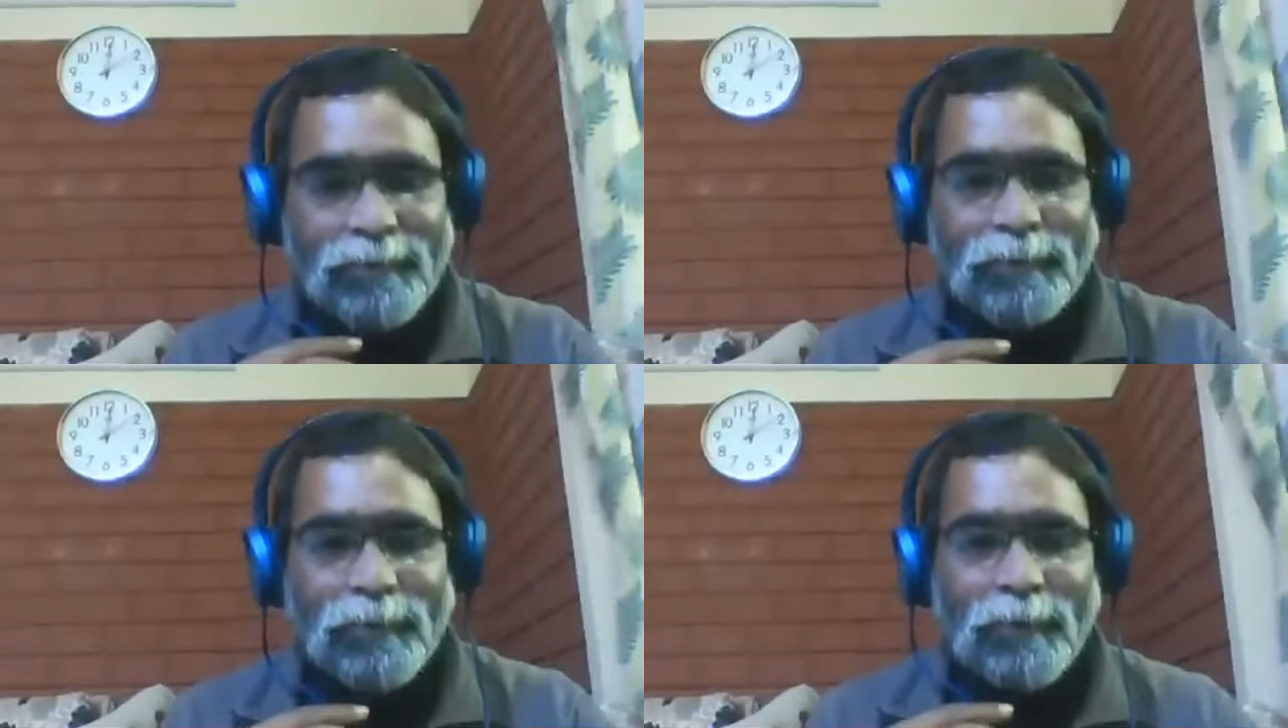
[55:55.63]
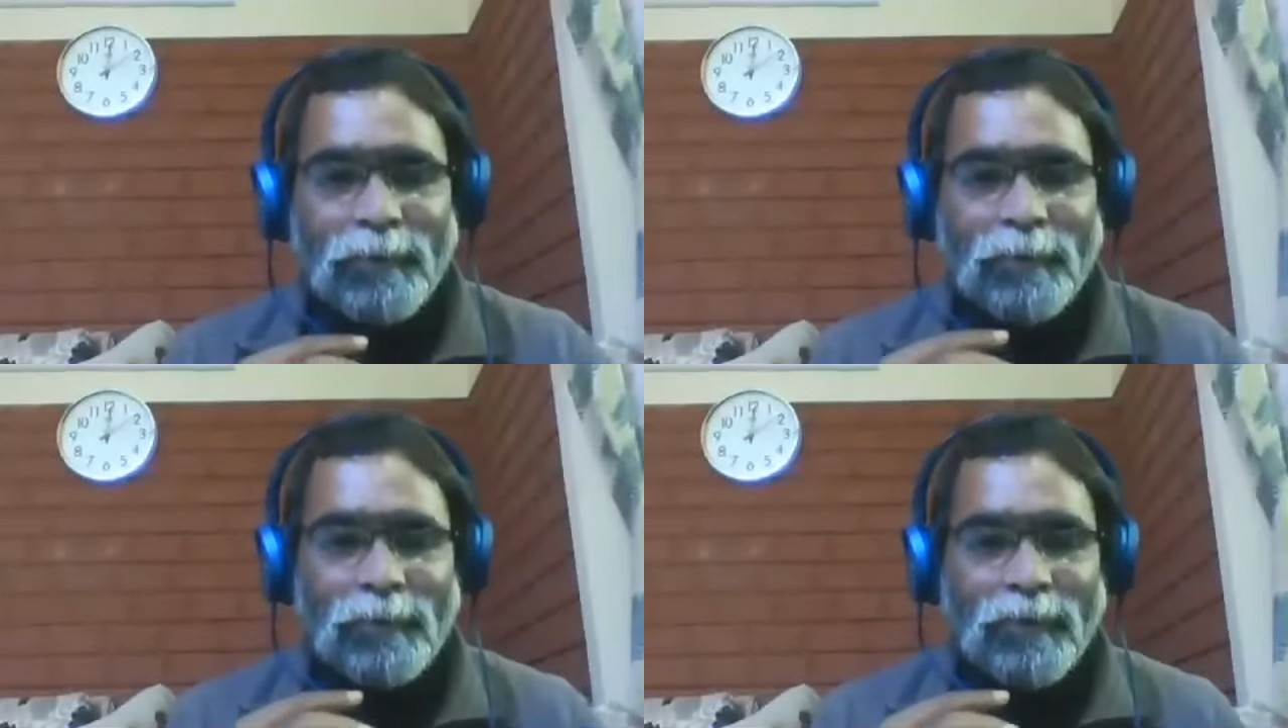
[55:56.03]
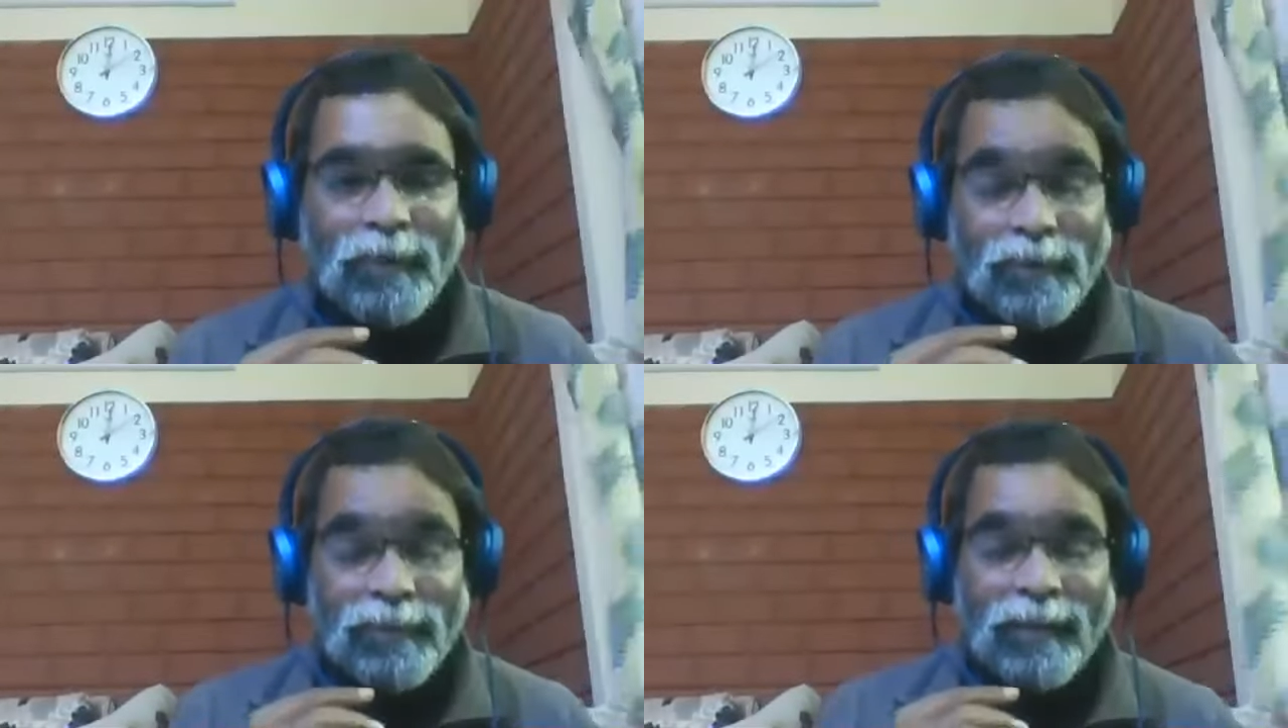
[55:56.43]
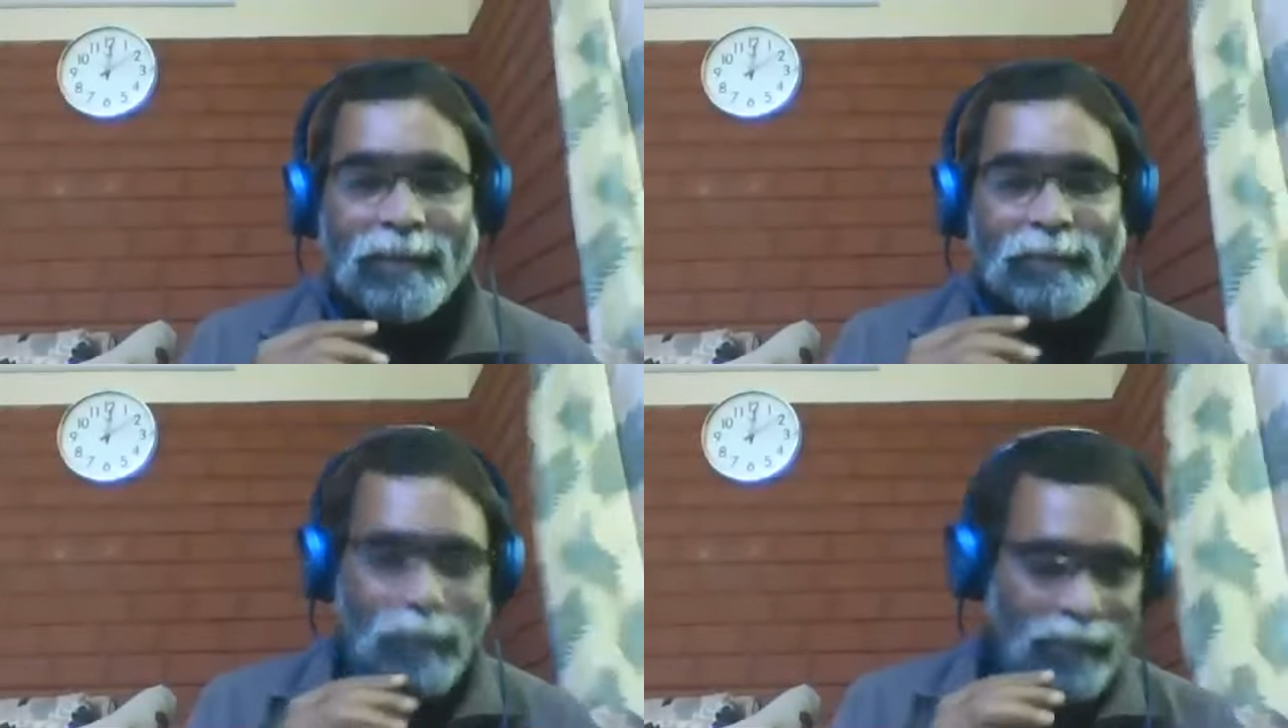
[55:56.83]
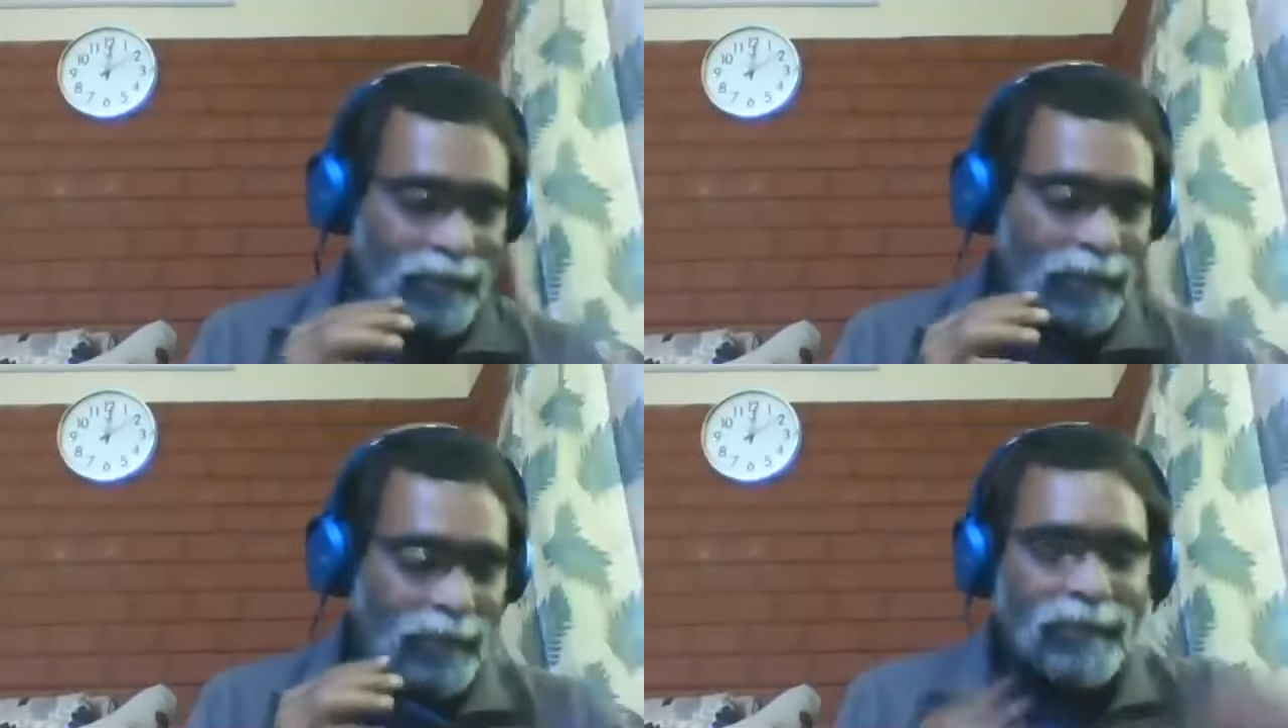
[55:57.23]
so that is why
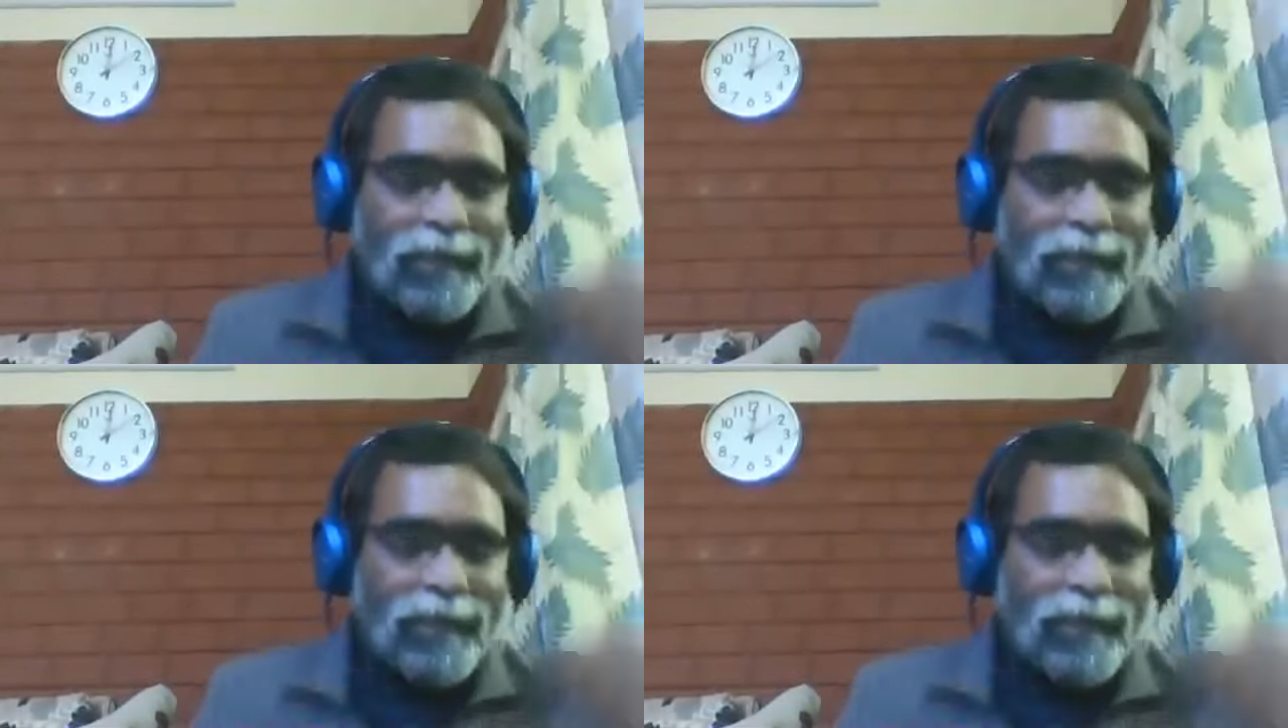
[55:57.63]
i have